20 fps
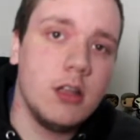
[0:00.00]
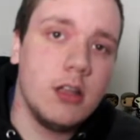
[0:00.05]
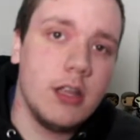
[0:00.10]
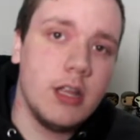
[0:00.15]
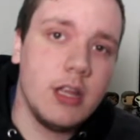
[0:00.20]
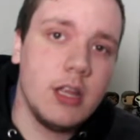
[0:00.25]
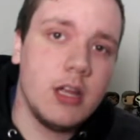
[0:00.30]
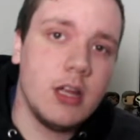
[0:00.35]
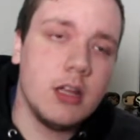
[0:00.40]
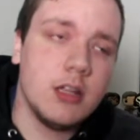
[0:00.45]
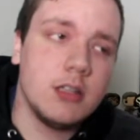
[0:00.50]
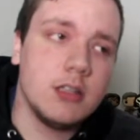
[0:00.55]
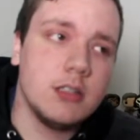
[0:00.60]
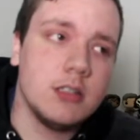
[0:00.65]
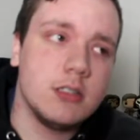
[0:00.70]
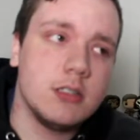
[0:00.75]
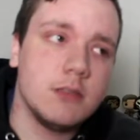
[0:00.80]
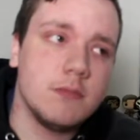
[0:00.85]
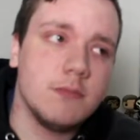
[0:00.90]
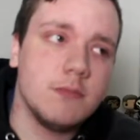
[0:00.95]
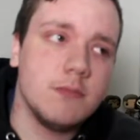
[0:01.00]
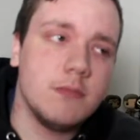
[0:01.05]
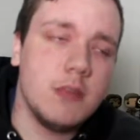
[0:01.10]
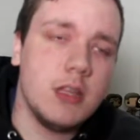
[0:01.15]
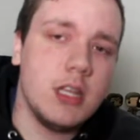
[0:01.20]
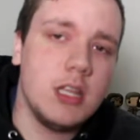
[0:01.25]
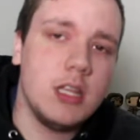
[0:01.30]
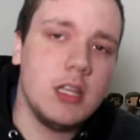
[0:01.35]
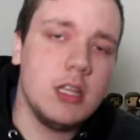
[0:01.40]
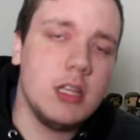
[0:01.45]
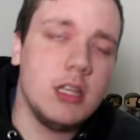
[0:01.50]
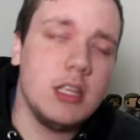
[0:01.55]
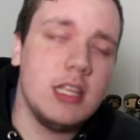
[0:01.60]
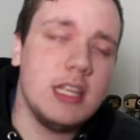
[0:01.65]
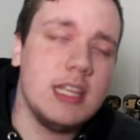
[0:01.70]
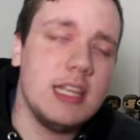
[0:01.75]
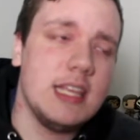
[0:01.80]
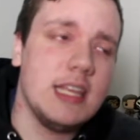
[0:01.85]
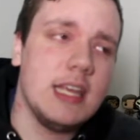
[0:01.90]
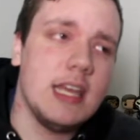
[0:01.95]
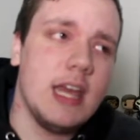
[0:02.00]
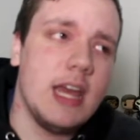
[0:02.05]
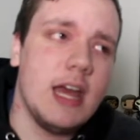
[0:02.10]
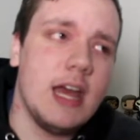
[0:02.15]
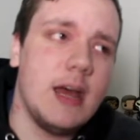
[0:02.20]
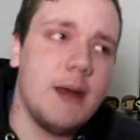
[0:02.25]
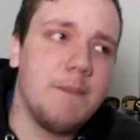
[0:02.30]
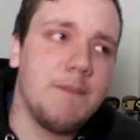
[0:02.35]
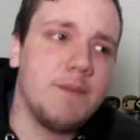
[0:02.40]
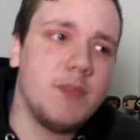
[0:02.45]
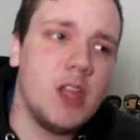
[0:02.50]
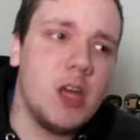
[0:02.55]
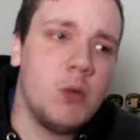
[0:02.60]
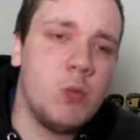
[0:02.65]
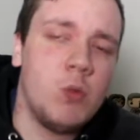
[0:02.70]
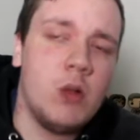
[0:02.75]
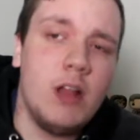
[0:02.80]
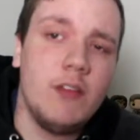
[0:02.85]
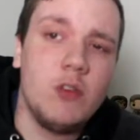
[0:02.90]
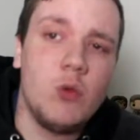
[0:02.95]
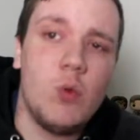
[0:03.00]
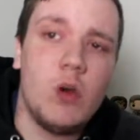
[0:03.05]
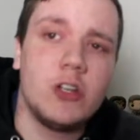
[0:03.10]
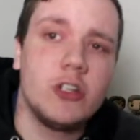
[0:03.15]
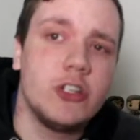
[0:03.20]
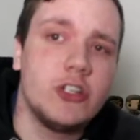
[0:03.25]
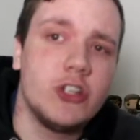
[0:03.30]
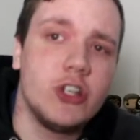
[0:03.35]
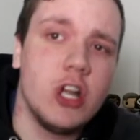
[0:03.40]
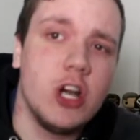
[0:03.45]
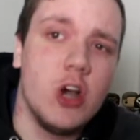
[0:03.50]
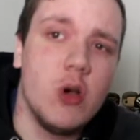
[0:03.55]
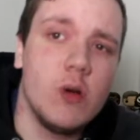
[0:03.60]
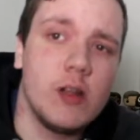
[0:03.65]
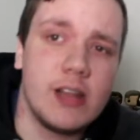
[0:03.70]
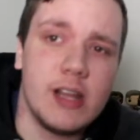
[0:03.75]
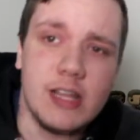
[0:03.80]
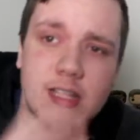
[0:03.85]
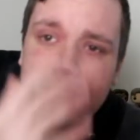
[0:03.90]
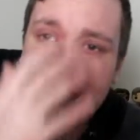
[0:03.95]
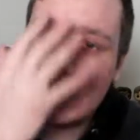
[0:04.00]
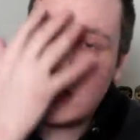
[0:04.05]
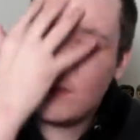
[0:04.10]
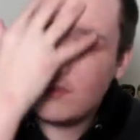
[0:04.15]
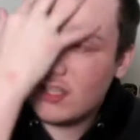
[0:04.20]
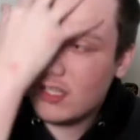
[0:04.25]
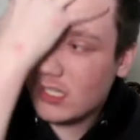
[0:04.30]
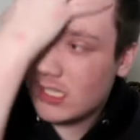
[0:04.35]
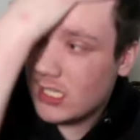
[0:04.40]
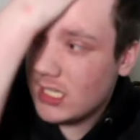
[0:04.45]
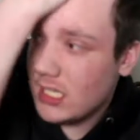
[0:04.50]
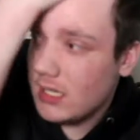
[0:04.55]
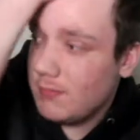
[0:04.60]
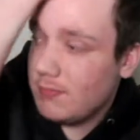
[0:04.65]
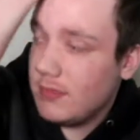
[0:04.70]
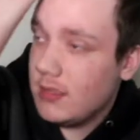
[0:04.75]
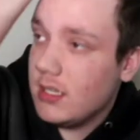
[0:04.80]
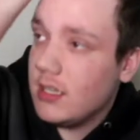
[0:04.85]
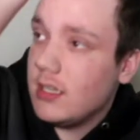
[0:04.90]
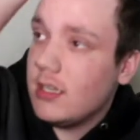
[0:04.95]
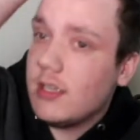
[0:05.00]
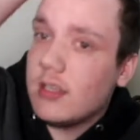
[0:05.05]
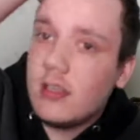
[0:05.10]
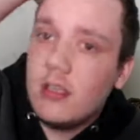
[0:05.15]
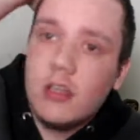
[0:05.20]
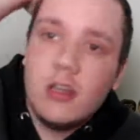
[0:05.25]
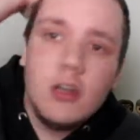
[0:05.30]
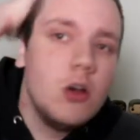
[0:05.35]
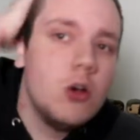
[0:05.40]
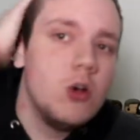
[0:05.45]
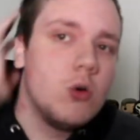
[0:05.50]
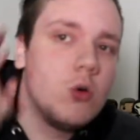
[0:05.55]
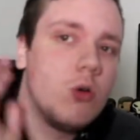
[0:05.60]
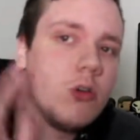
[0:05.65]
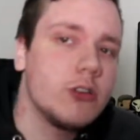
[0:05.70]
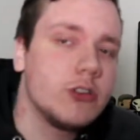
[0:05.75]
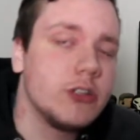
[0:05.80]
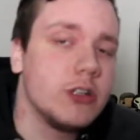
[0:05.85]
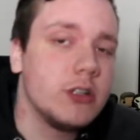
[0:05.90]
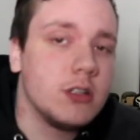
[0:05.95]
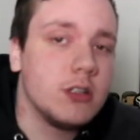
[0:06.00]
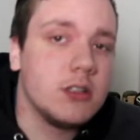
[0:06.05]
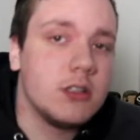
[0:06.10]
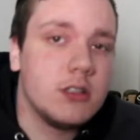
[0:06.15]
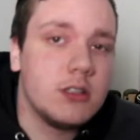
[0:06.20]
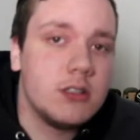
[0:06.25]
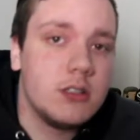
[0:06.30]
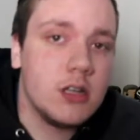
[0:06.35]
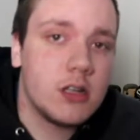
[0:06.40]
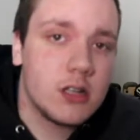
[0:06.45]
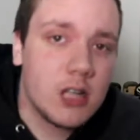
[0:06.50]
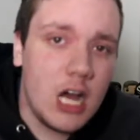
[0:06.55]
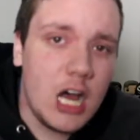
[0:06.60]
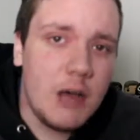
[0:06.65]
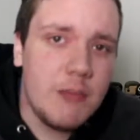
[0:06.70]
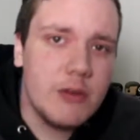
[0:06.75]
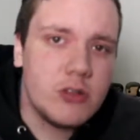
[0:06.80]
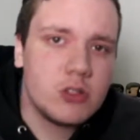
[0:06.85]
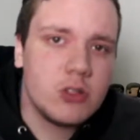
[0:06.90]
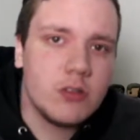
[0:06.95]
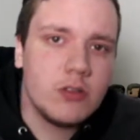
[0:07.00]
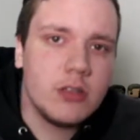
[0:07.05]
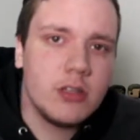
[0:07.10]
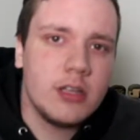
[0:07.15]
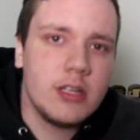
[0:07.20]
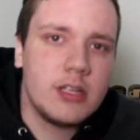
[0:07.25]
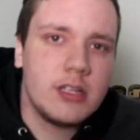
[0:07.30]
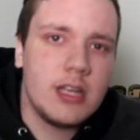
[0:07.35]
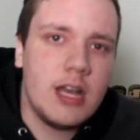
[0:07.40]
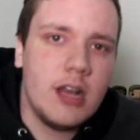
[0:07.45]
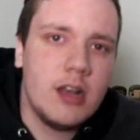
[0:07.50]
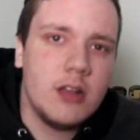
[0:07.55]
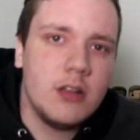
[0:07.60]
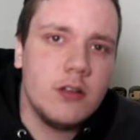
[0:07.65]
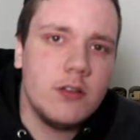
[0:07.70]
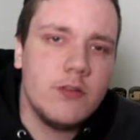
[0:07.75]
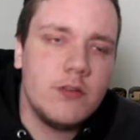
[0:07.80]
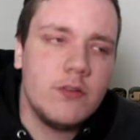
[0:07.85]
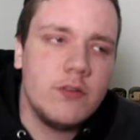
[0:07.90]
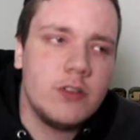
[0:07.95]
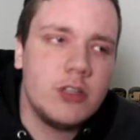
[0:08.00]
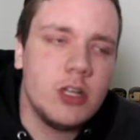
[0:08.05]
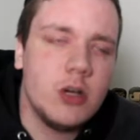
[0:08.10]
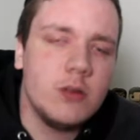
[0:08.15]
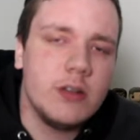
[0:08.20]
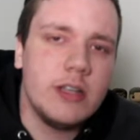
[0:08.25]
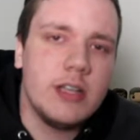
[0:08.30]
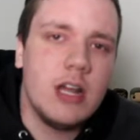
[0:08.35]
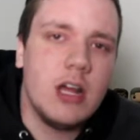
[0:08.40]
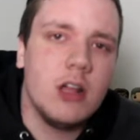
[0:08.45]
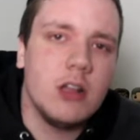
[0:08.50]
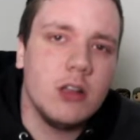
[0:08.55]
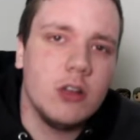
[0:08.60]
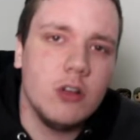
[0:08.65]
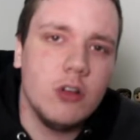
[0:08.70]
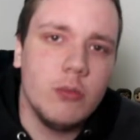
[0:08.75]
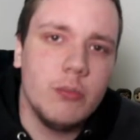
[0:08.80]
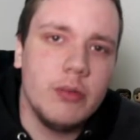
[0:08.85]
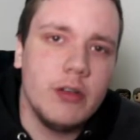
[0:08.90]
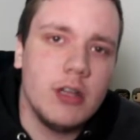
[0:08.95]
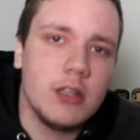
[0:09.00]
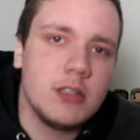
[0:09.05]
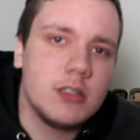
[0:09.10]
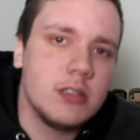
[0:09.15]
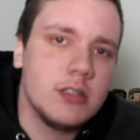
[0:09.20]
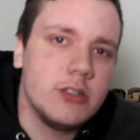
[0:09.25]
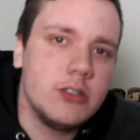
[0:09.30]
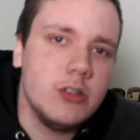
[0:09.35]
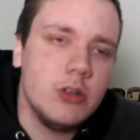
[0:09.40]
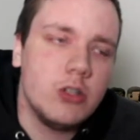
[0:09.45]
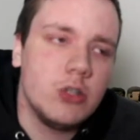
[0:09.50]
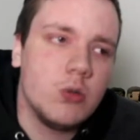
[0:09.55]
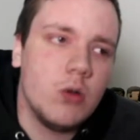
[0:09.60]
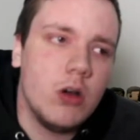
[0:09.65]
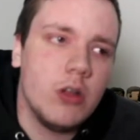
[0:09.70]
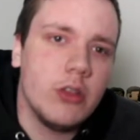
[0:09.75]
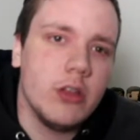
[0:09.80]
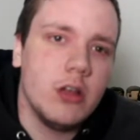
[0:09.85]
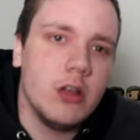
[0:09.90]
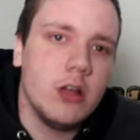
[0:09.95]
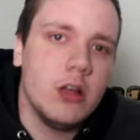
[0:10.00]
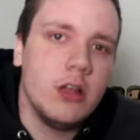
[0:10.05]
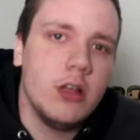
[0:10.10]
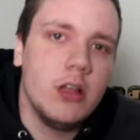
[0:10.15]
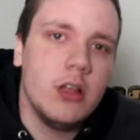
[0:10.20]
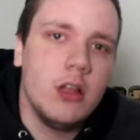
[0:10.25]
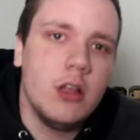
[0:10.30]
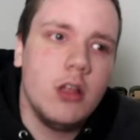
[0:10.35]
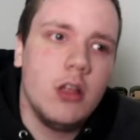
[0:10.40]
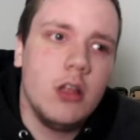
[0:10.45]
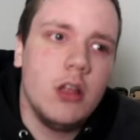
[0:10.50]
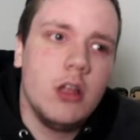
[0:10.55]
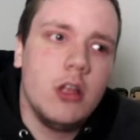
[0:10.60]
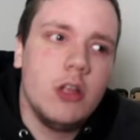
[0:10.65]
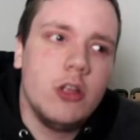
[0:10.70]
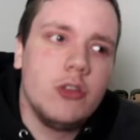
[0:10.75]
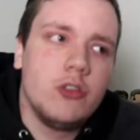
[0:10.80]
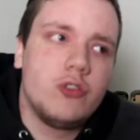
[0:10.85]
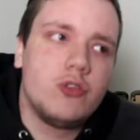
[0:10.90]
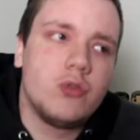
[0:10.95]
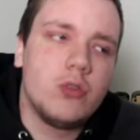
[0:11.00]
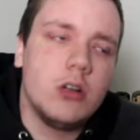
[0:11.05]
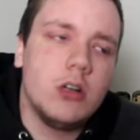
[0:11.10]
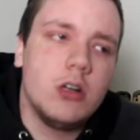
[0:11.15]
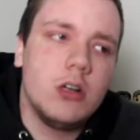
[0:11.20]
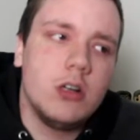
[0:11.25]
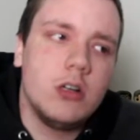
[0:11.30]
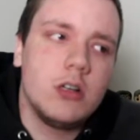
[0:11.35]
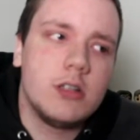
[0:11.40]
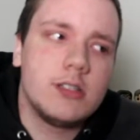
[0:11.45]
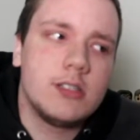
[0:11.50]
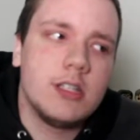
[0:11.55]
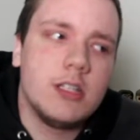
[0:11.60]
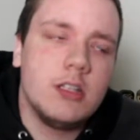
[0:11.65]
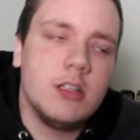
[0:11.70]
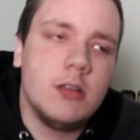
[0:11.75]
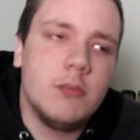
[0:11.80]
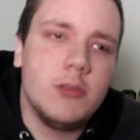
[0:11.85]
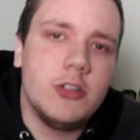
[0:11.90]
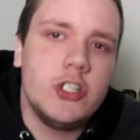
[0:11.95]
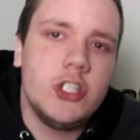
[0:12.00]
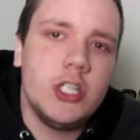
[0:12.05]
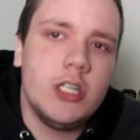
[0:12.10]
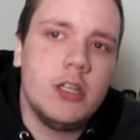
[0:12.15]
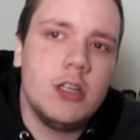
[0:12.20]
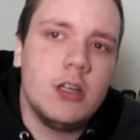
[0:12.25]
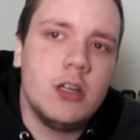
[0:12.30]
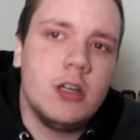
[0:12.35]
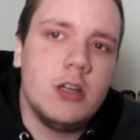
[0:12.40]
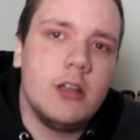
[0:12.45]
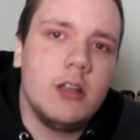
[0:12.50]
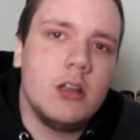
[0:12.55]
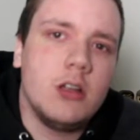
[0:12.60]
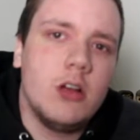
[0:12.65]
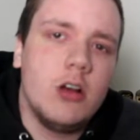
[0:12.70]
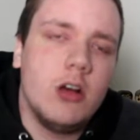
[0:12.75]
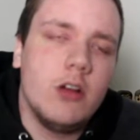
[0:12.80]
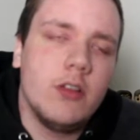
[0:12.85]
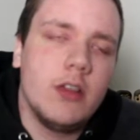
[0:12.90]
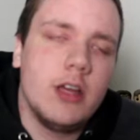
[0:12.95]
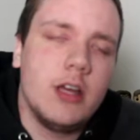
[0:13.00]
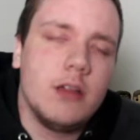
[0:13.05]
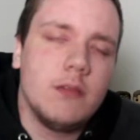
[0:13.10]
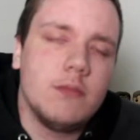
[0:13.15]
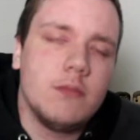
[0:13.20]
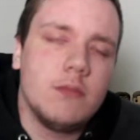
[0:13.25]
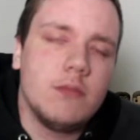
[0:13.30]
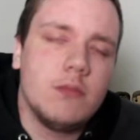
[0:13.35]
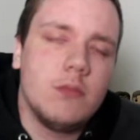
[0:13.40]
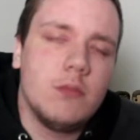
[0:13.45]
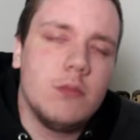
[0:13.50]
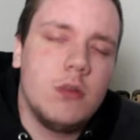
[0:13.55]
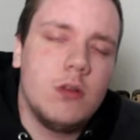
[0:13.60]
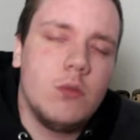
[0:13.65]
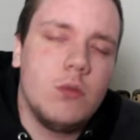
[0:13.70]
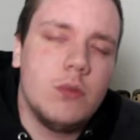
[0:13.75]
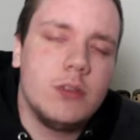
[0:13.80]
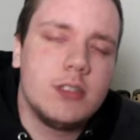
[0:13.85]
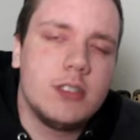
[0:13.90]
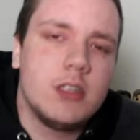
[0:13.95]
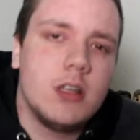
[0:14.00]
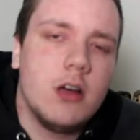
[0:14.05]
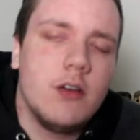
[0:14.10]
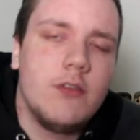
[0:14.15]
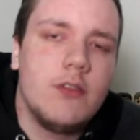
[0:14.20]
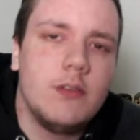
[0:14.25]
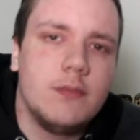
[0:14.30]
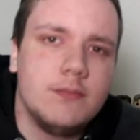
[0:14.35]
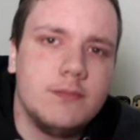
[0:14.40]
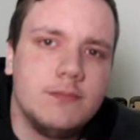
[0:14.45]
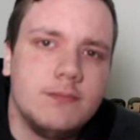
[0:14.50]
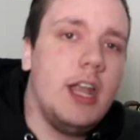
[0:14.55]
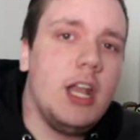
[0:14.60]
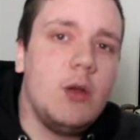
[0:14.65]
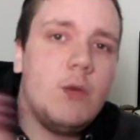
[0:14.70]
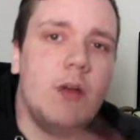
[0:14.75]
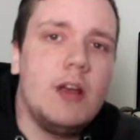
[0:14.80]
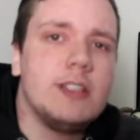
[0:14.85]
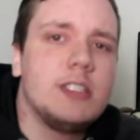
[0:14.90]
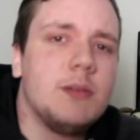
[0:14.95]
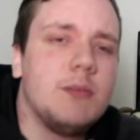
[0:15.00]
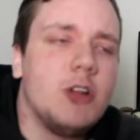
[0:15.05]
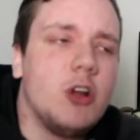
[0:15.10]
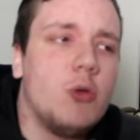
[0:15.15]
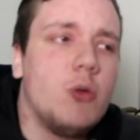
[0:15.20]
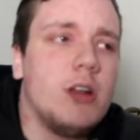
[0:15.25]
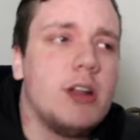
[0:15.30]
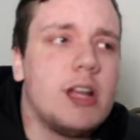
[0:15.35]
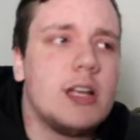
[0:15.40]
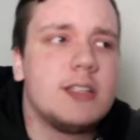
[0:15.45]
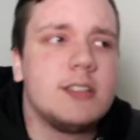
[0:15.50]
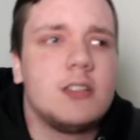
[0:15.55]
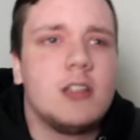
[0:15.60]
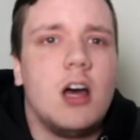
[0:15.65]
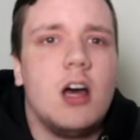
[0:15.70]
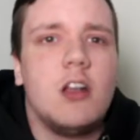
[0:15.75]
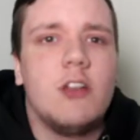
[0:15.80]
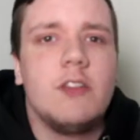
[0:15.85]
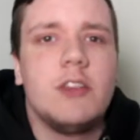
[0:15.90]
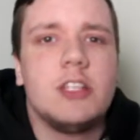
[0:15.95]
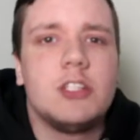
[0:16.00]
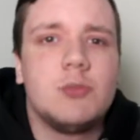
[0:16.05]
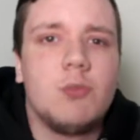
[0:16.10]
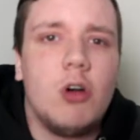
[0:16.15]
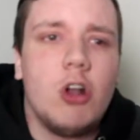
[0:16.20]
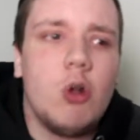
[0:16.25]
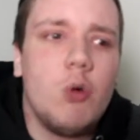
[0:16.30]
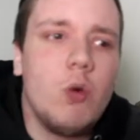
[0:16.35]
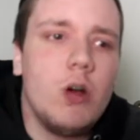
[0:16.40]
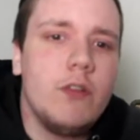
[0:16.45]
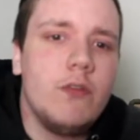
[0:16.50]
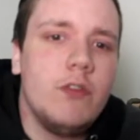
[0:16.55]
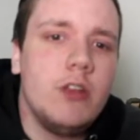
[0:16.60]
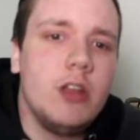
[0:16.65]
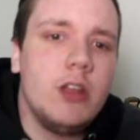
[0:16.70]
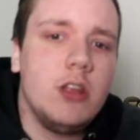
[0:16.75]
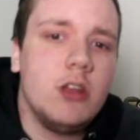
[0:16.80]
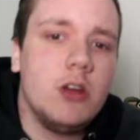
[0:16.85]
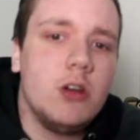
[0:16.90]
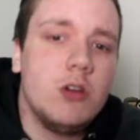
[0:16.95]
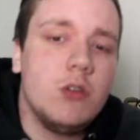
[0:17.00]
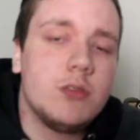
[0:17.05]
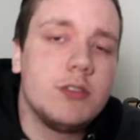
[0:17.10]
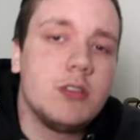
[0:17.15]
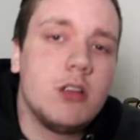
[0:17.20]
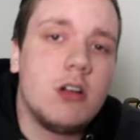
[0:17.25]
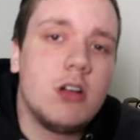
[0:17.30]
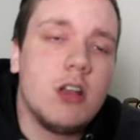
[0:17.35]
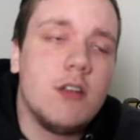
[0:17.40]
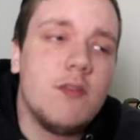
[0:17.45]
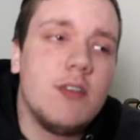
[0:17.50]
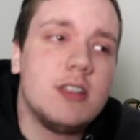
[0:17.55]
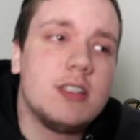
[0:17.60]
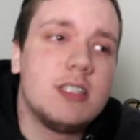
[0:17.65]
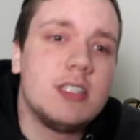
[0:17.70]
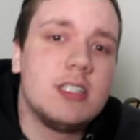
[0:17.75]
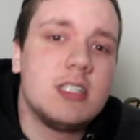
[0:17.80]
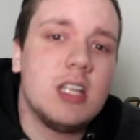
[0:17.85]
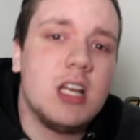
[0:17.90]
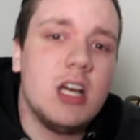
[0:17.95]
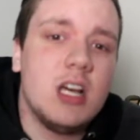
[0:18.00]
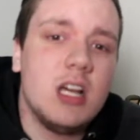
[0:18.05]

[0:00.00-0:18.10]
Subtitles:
And yeah, I'm gonna have to watch the show and kind of see if they keep the origin to the comics or they kind of toned it down a little bit due to all the drugs and the Magia and all that stuff. Anyways, let me know what you guys thought of this 101 video. Sorry if it's